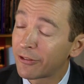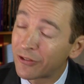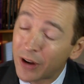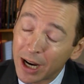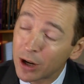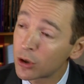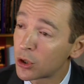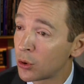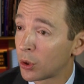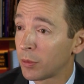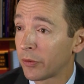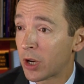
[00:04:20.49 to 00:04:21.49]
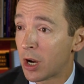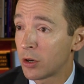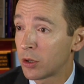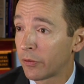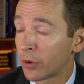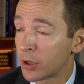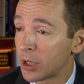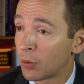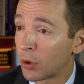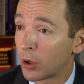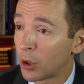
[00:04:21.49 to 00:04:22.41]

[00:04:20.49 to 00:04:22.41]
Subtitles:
firestorm of controversy where